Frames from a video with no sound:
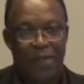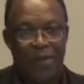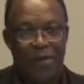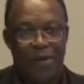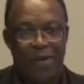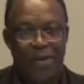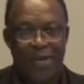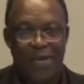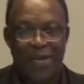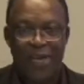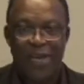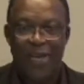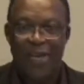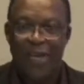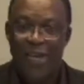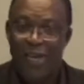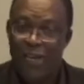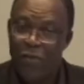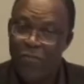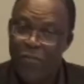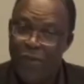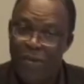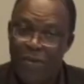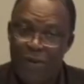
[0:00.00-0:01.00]
Okay,
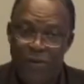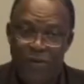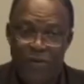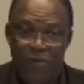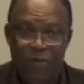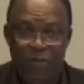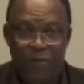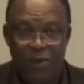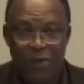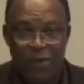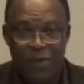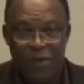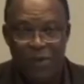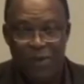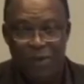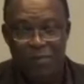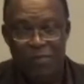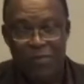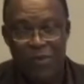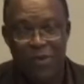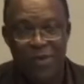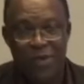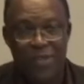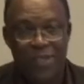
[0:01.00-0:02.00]
it may do for your
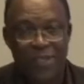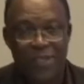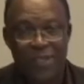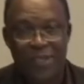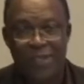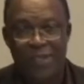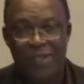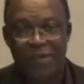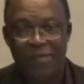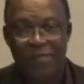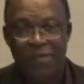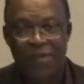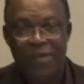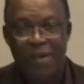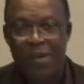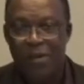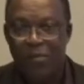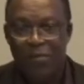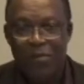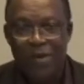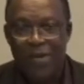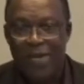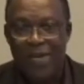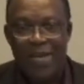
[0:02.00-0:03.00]
computing systems,
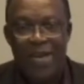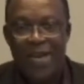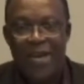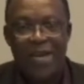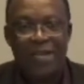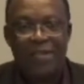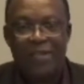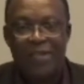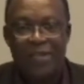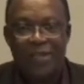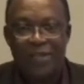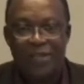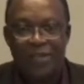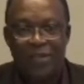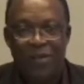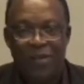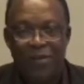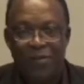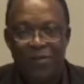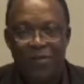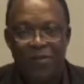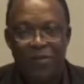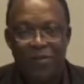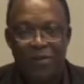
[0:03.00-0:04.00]
but it doesn't
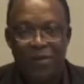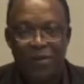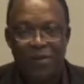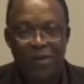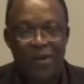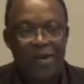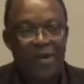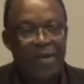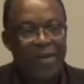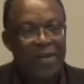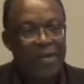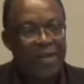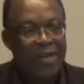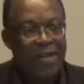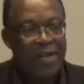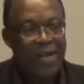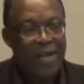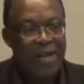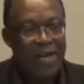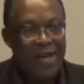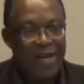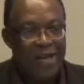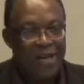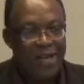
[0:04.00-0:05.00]
for
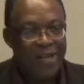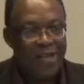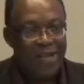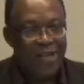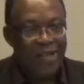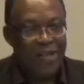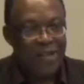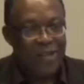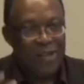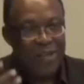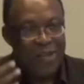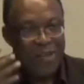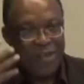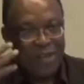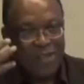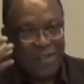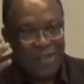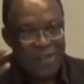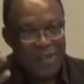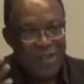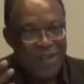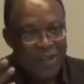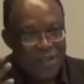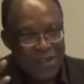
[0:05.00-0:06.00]

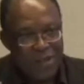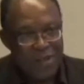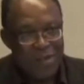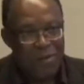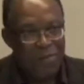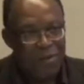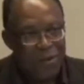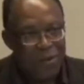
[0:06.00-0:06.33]
the